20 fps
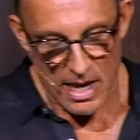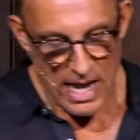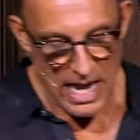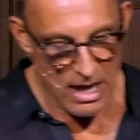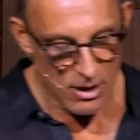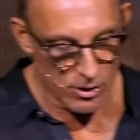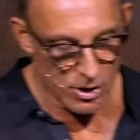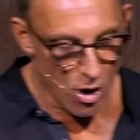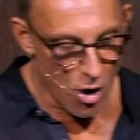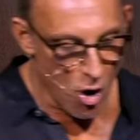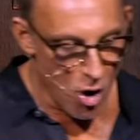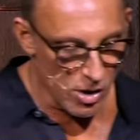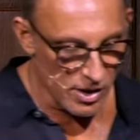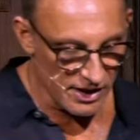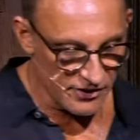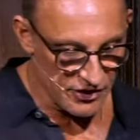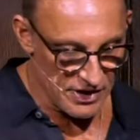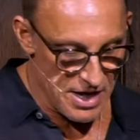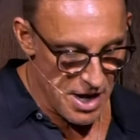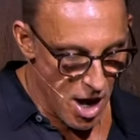
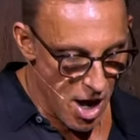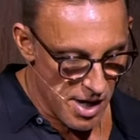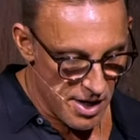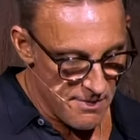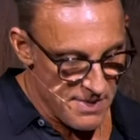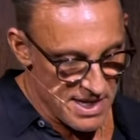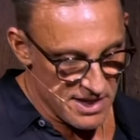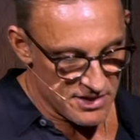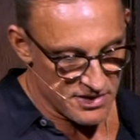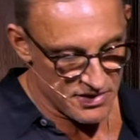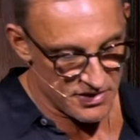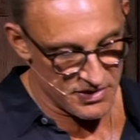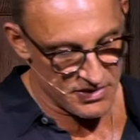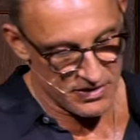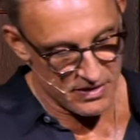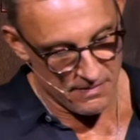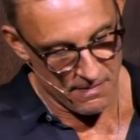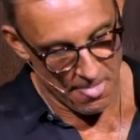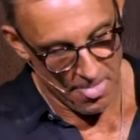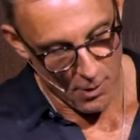Alcoholics
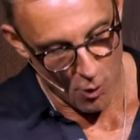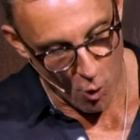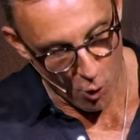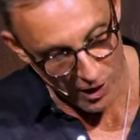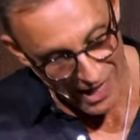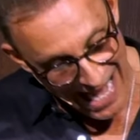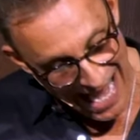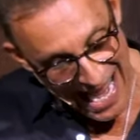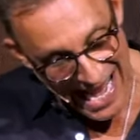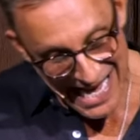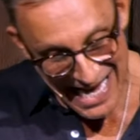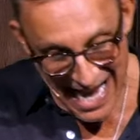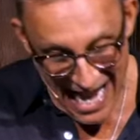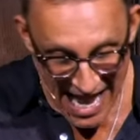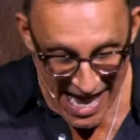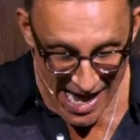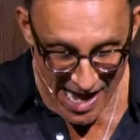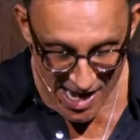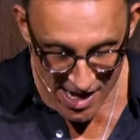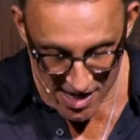Anonymous, or
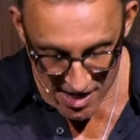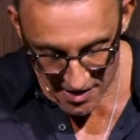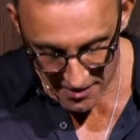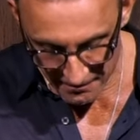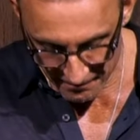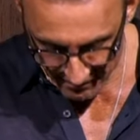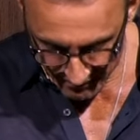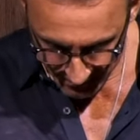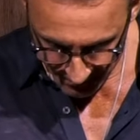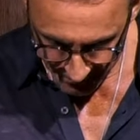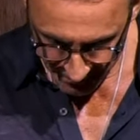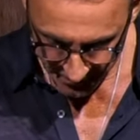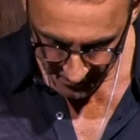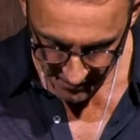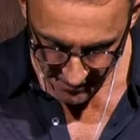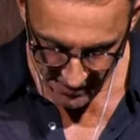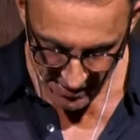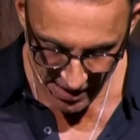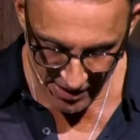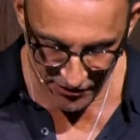AA,
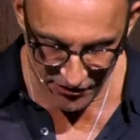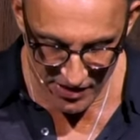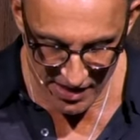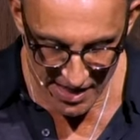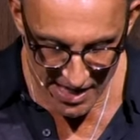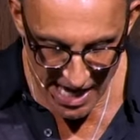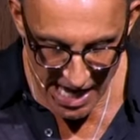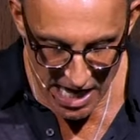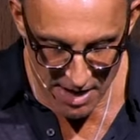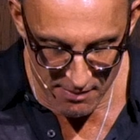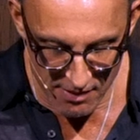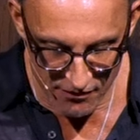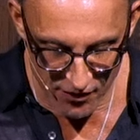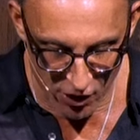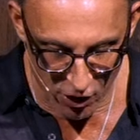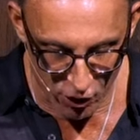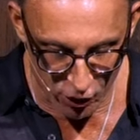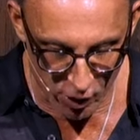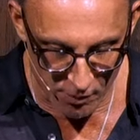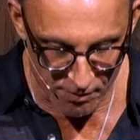is the name of a
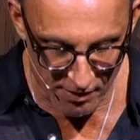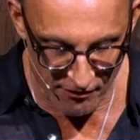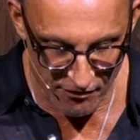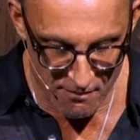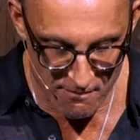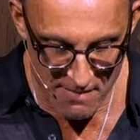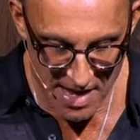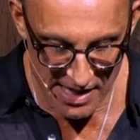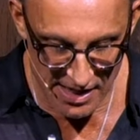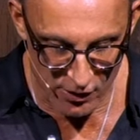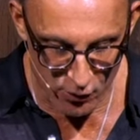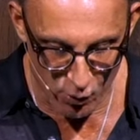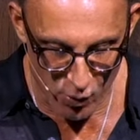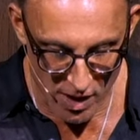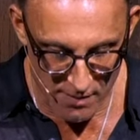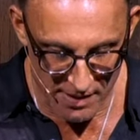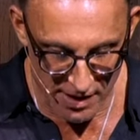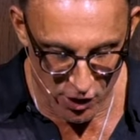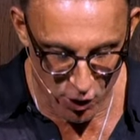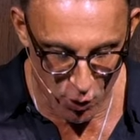group of men and
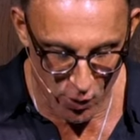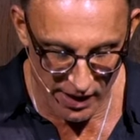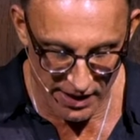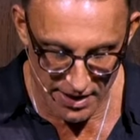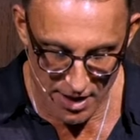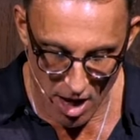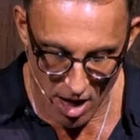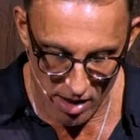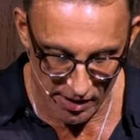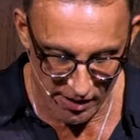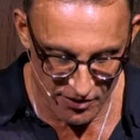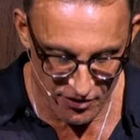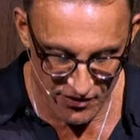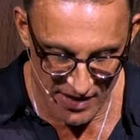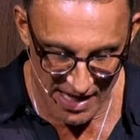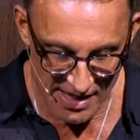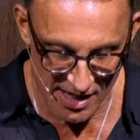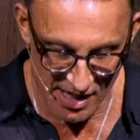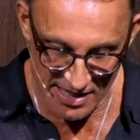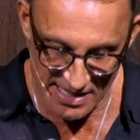women who acknowledge
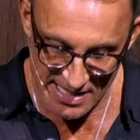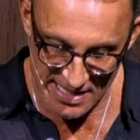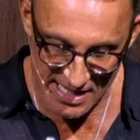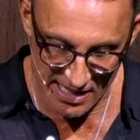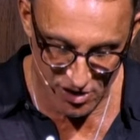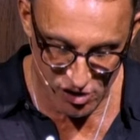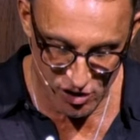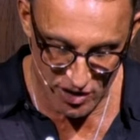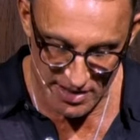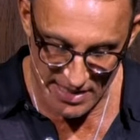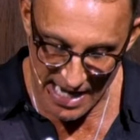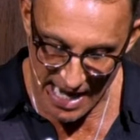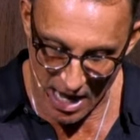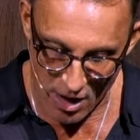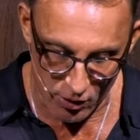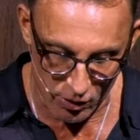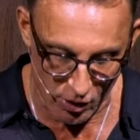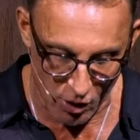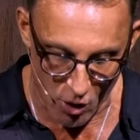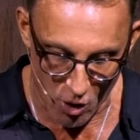that addiction to
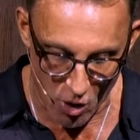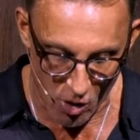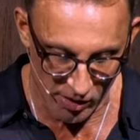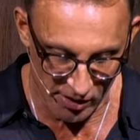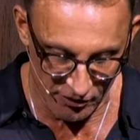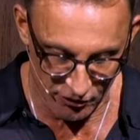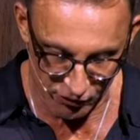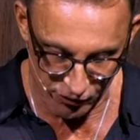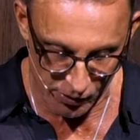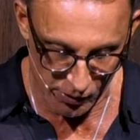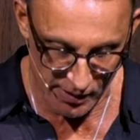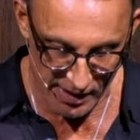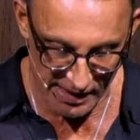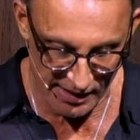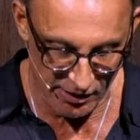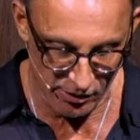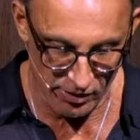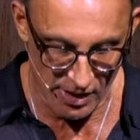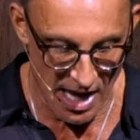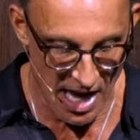alcohol is ruining
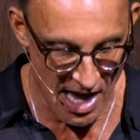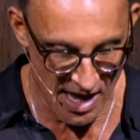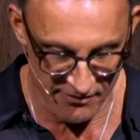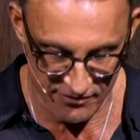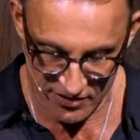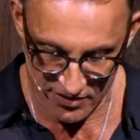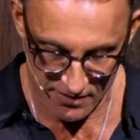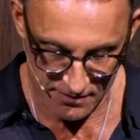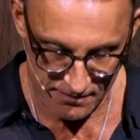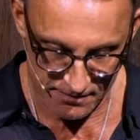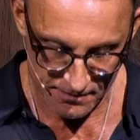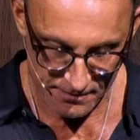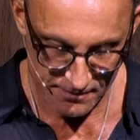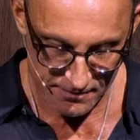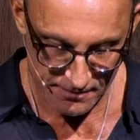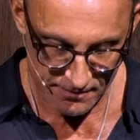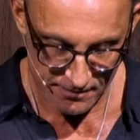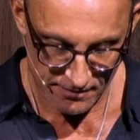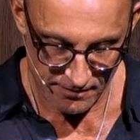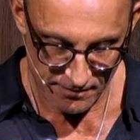their lives.
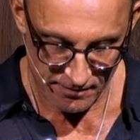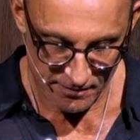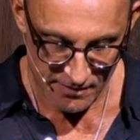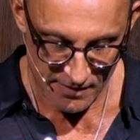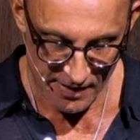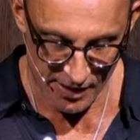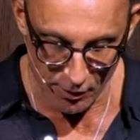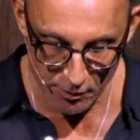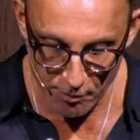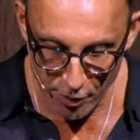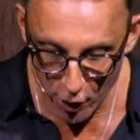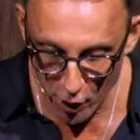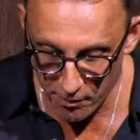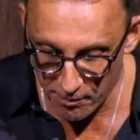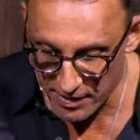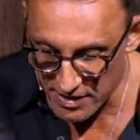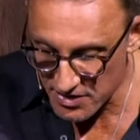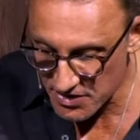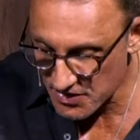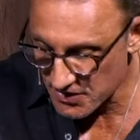Their
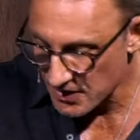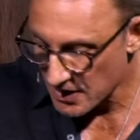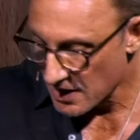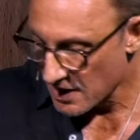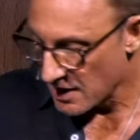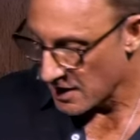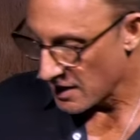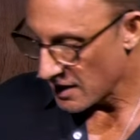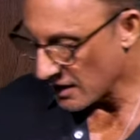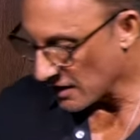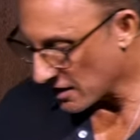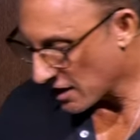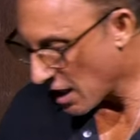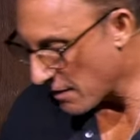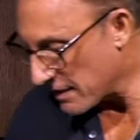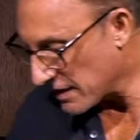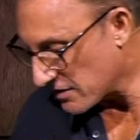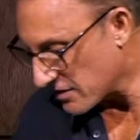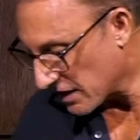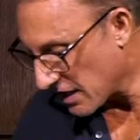purpose in
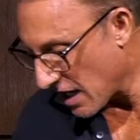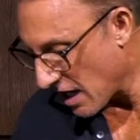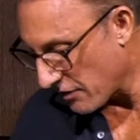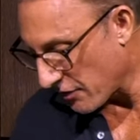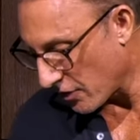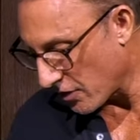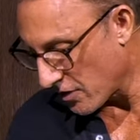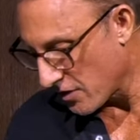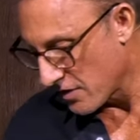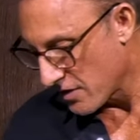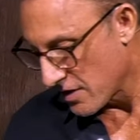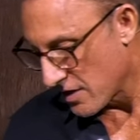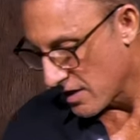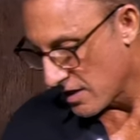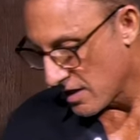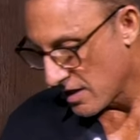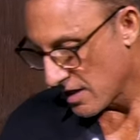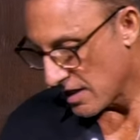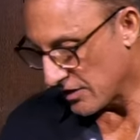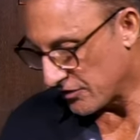coming together
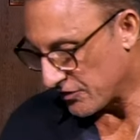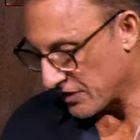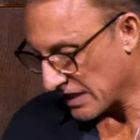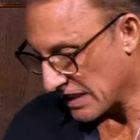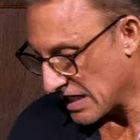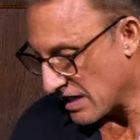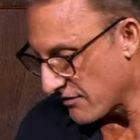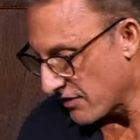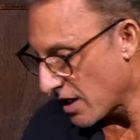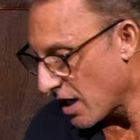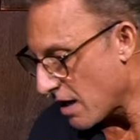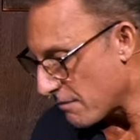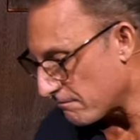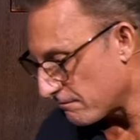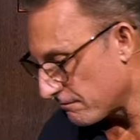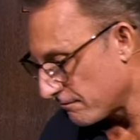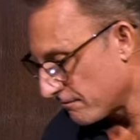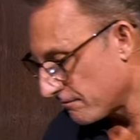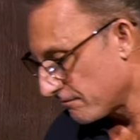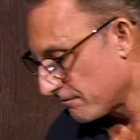is to give it
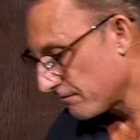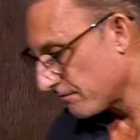up